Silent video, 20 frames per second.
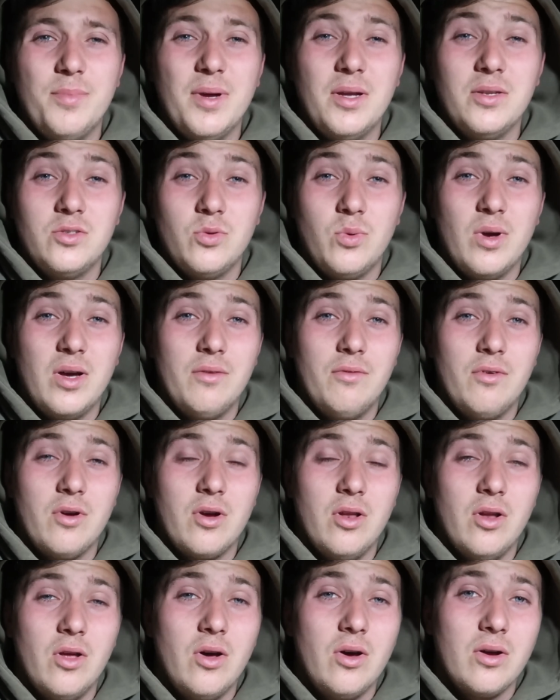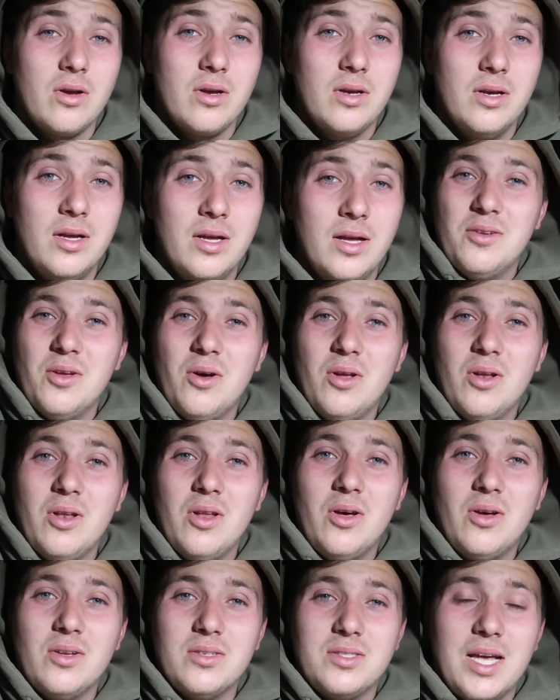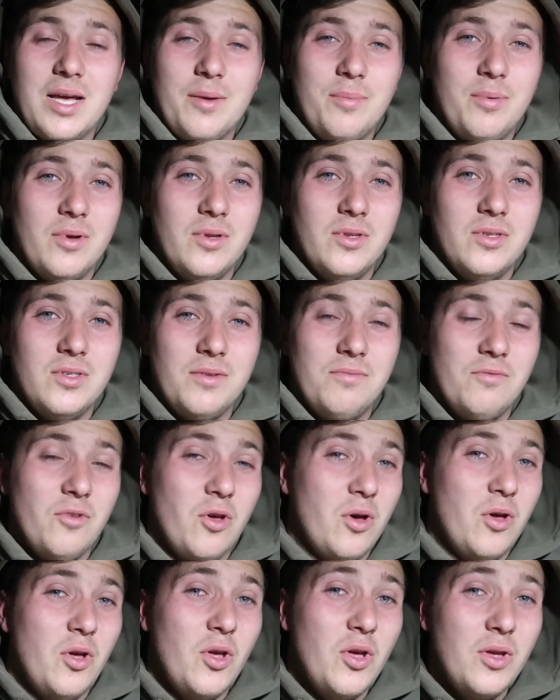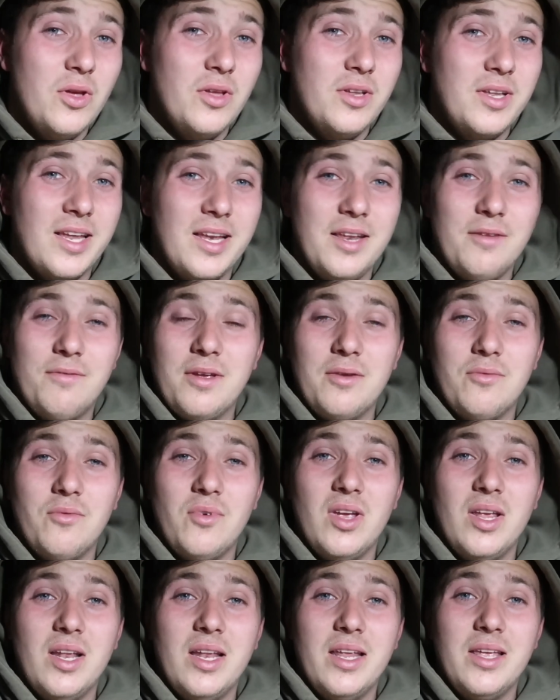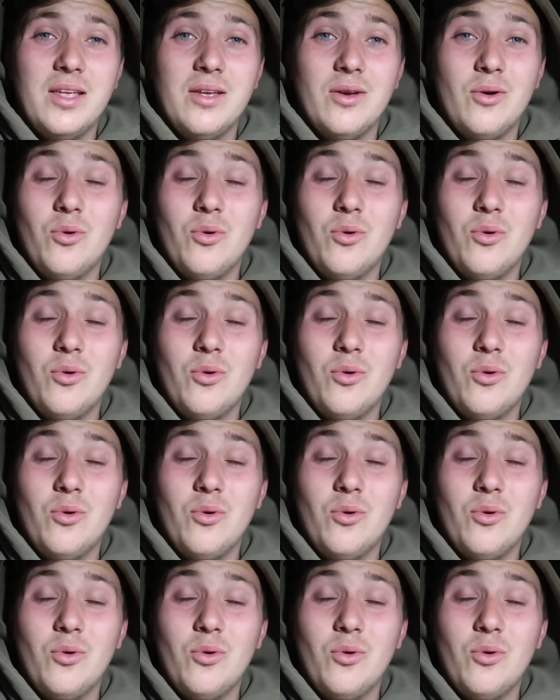about 12 o'clock. Not a lot has happened. I've not heard anything really.